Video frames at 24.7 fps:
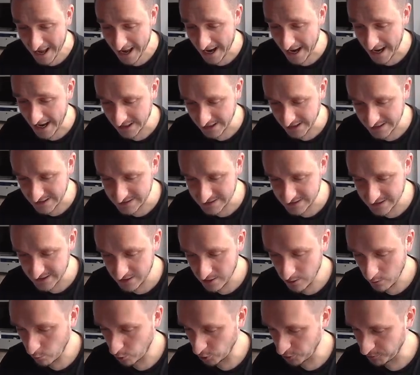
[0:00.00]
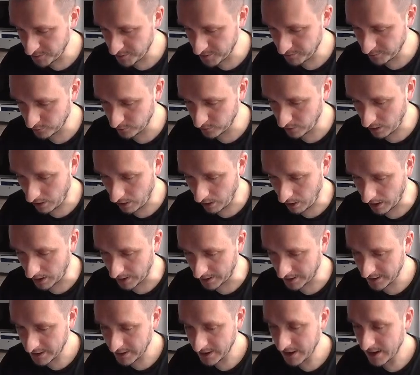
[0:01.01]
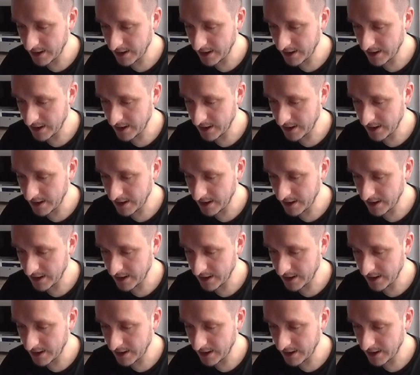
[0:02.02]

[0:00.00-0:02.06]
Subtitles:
and I can see what people are